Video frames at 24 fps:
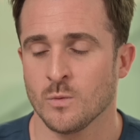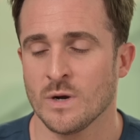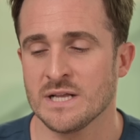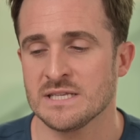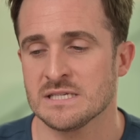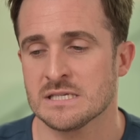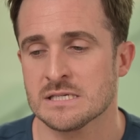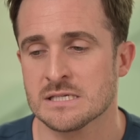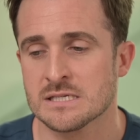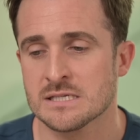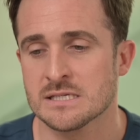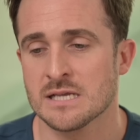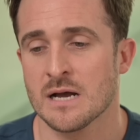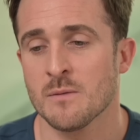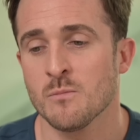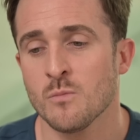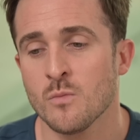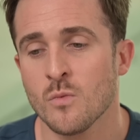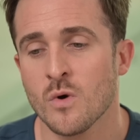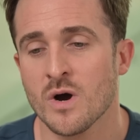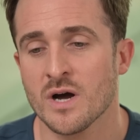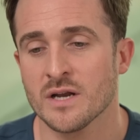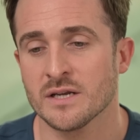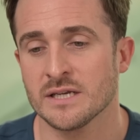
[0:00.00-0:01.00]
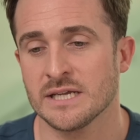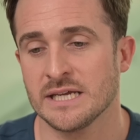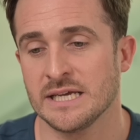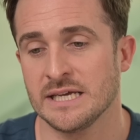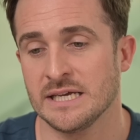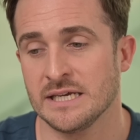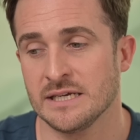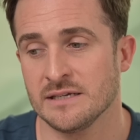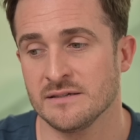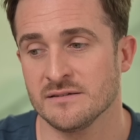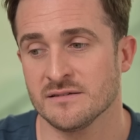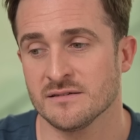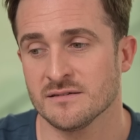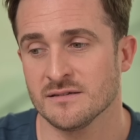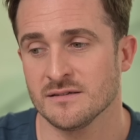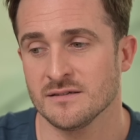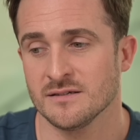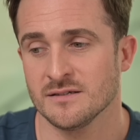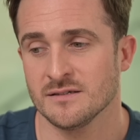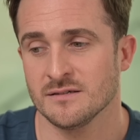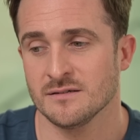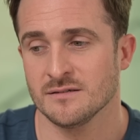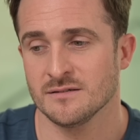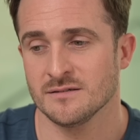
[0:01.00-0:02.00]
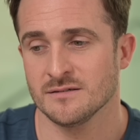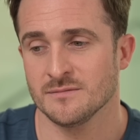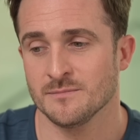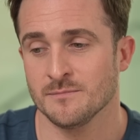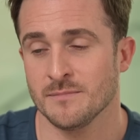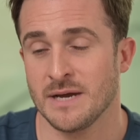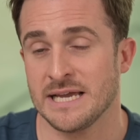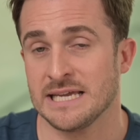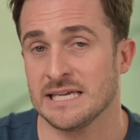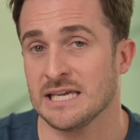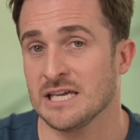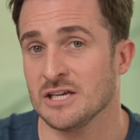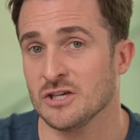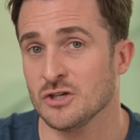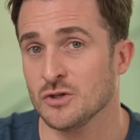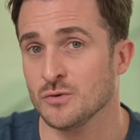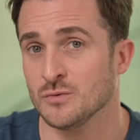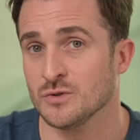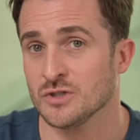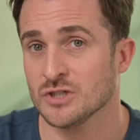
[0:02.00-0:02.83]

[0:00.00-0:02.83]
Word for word: when someone is making you